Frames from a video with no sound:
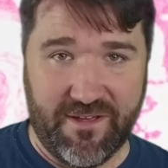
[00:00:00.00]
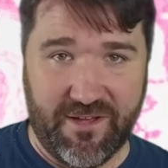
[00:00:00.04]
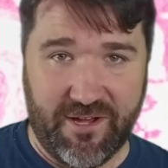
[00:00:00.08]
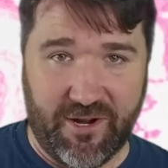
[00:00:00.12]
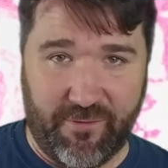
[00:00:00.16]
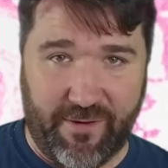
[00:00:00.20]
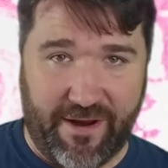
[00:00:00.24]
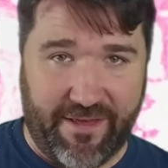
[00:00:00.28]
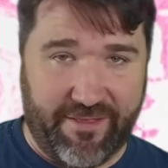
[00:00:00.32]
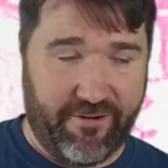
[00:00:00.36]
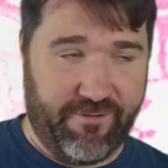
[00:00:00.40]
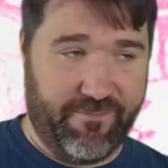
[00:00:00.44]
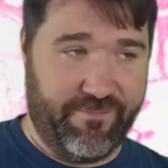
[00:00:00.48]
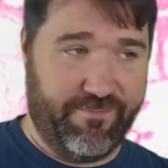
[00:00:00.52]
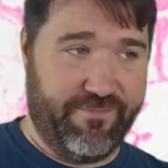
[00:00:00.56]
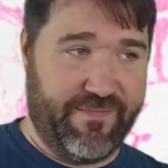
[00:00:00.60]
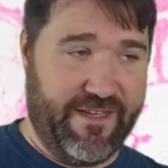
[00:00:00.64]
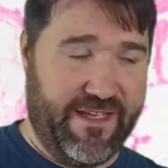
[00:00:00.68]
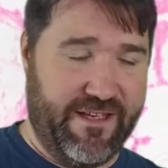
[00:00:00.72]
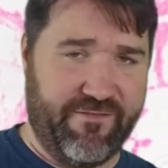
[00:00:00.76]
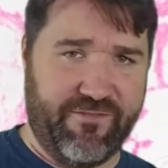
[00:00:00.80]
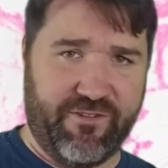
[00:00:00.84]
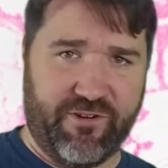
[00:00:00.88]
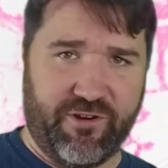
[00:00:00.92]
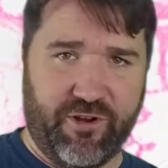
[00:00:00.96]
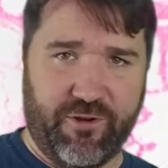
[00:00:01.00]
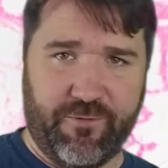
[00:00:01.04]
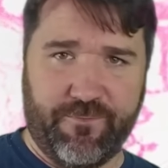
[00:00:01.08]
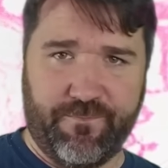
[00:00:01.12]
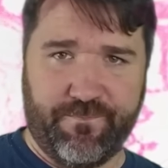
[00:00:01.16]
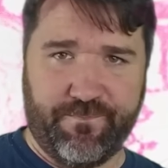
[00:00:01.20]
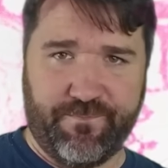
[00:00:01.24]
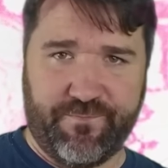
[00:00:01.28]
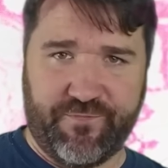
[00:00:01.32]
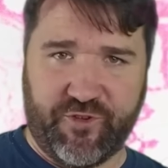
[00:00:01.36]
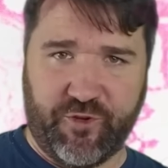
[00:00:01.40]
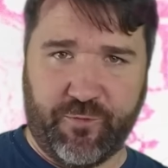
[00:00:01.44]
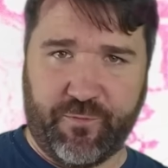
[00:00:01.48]
Or rather, they have their
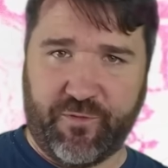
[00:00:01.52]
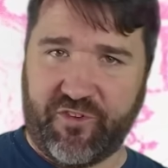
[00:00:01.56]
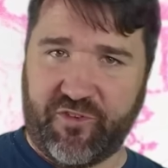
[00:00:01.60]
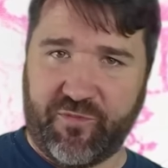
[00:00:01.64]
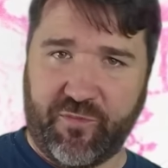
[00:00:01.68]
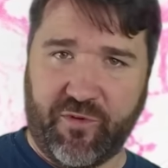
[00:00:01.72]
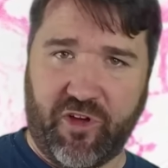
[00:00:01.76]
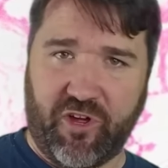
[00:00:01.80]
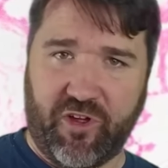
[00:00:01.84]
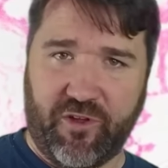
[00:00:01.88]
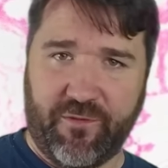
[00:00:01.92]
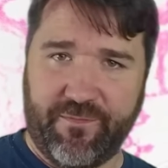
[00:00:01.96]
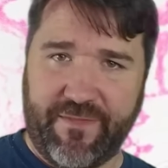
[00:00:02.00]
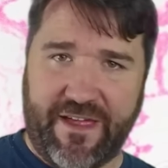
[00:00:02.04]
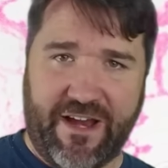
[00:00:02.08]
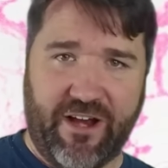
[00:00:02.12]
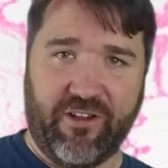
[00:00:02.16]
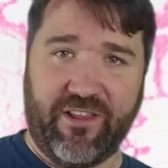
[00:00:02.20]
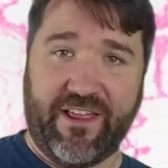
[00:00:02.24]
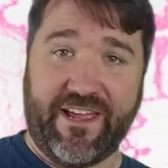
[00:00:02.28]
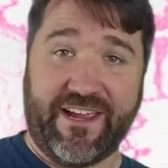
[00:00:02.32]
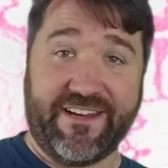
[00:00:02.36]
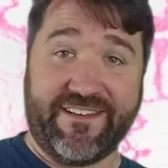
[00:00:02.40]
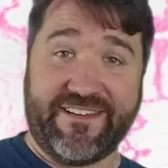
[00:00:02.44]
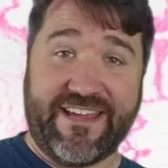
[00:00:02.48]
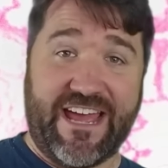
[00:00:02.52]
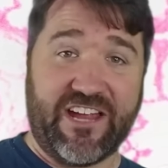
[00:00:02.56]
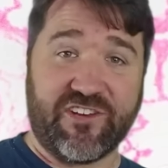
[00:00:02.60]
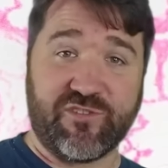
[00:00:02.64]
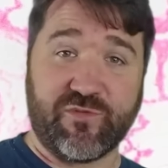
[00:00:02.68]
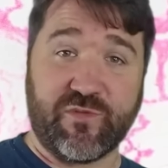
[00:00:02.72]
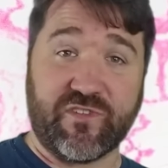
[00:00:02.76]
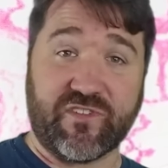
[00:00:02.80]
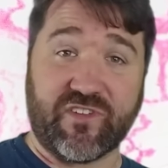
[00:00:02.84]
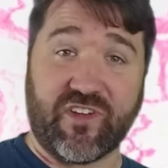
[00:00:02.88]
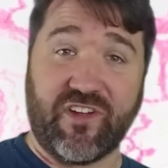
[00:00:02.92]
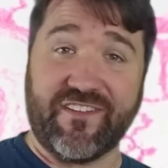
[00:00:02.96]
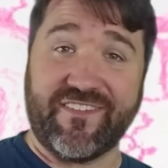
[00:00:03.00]
own super small hair like
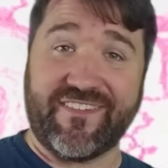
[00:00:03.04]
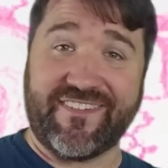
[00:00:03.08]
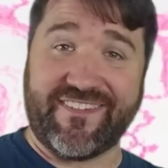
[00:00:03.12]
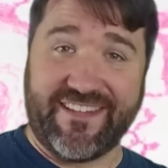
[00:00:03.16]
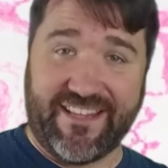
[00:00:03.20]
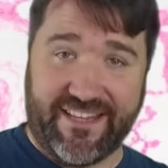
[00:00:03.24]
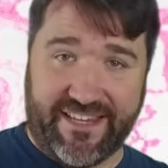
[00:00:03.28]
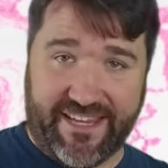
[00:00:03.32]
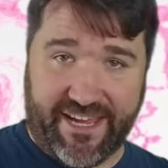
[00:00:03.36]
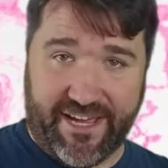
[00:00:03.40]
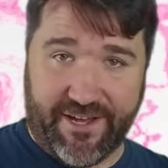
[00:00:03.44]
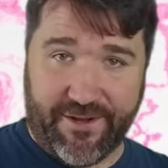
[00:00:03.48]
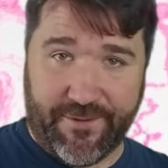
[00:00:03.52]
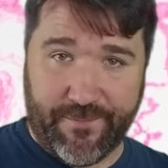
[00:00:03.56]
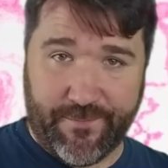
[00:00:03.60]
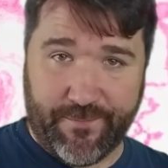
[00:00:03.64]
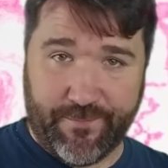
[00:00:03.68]
attachments called cilia.